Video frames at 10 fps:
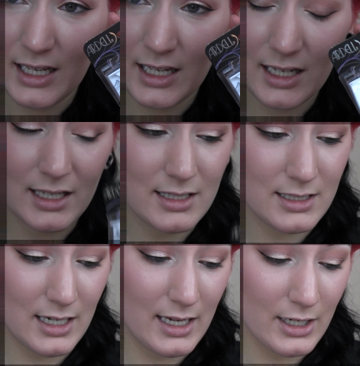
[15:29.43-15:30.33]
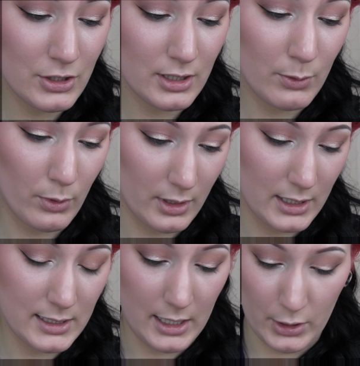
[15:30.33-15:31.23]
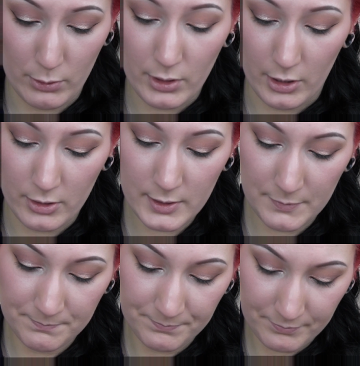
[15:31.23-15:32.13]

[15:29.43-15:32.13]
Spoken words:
and I actually wore these on New Year's,